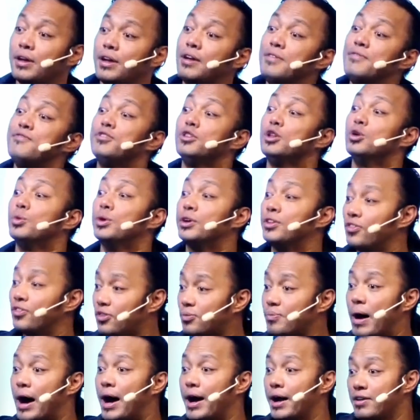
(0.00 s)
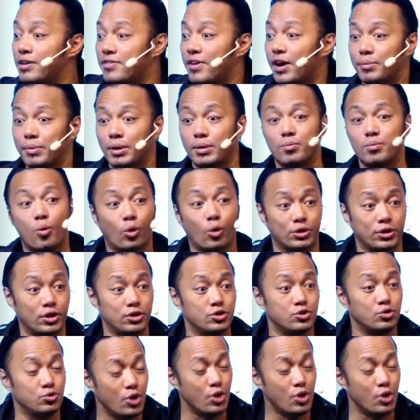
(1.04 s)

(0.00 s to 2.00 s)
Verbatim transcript: influenced by environment more than you